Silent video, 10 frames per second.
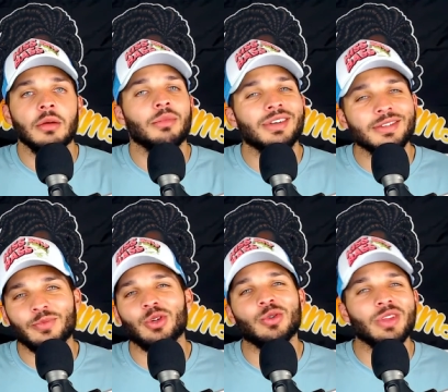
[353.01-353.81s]
But,
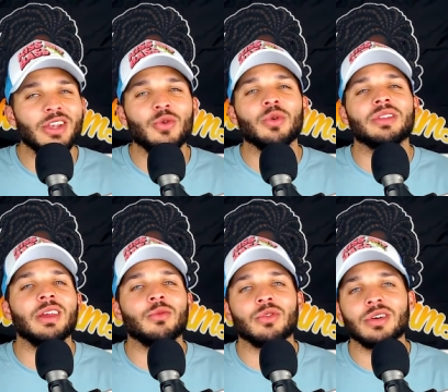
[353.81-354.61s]
you know, they know what they
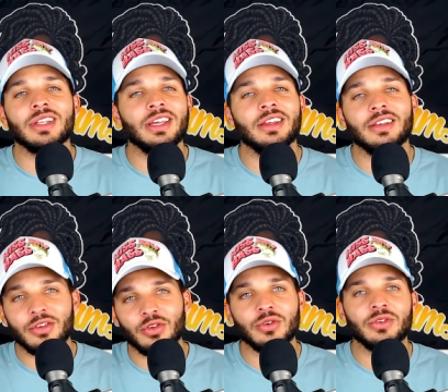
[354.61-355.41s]
want. They can,
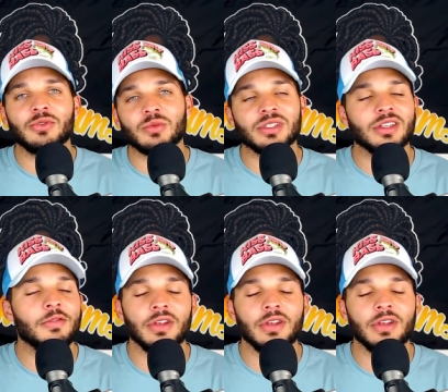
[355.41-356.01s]
you know, do some stuff.